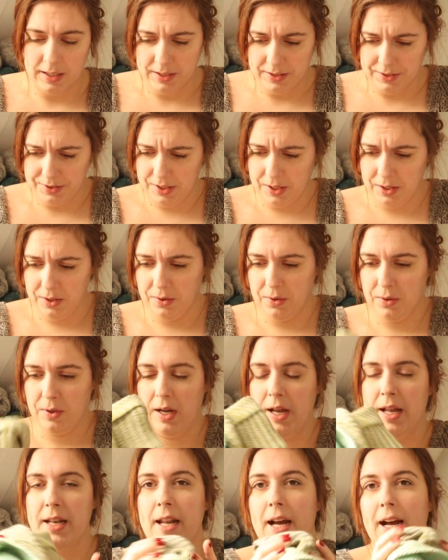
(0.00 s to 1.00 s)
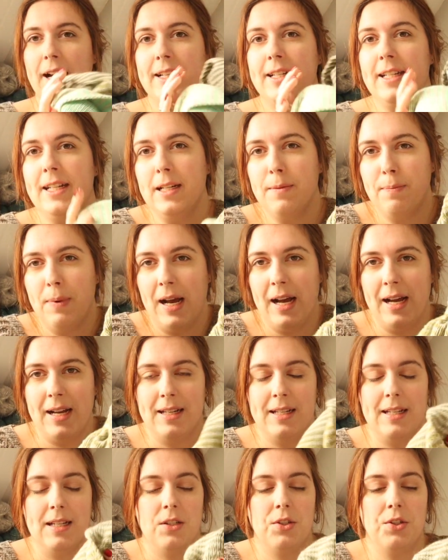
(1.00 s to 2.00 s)
So, and the idea
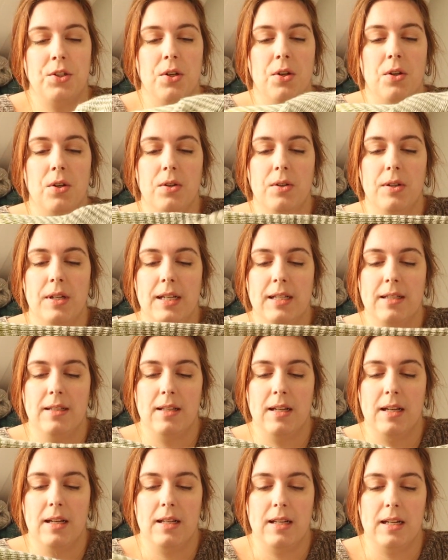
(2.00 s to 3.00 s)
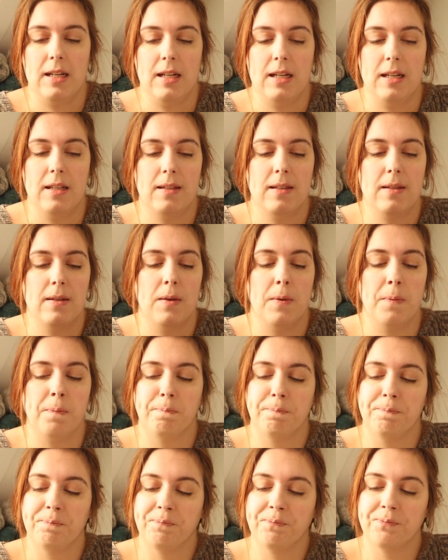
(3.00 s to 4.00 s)
behind this shawl is that it's
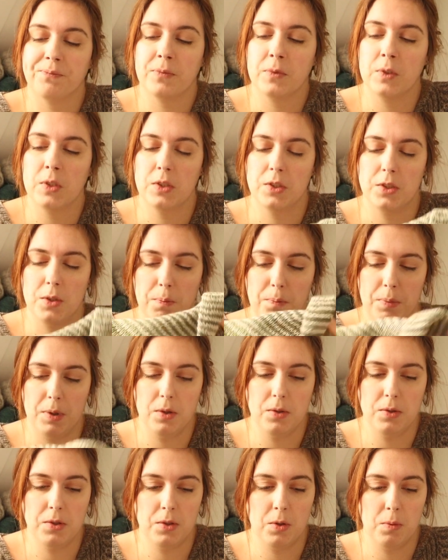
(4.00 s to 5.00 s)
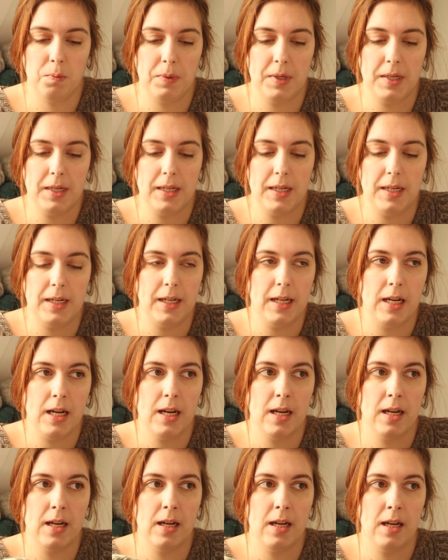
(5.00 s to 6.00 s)
supposed to be
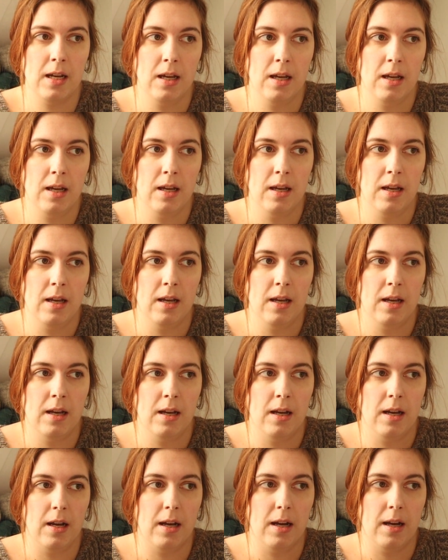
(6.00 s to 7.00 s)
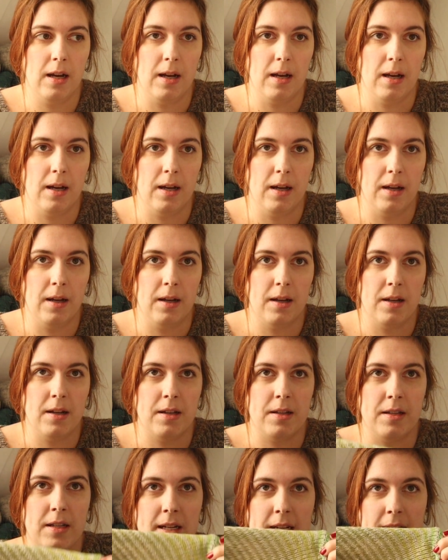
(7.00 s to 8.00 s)

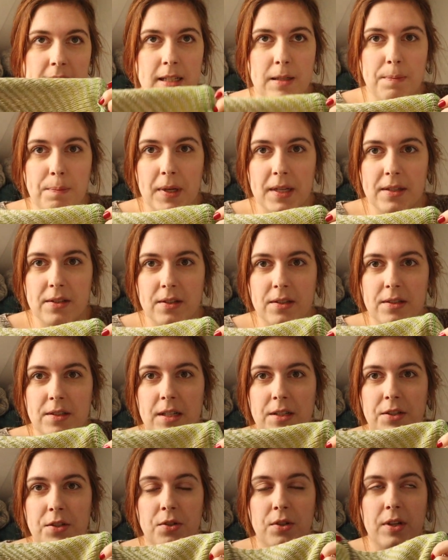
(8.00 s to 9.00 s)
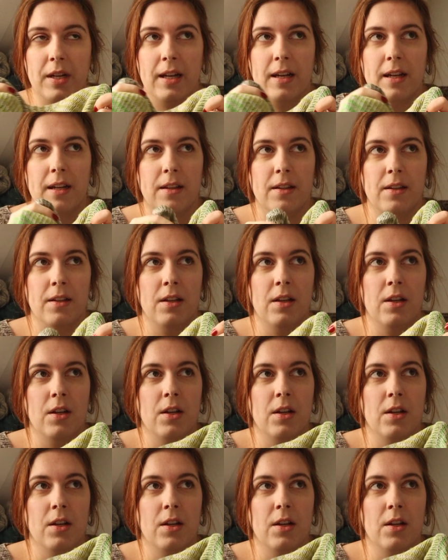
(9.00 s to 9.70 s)
an easy pattern that you can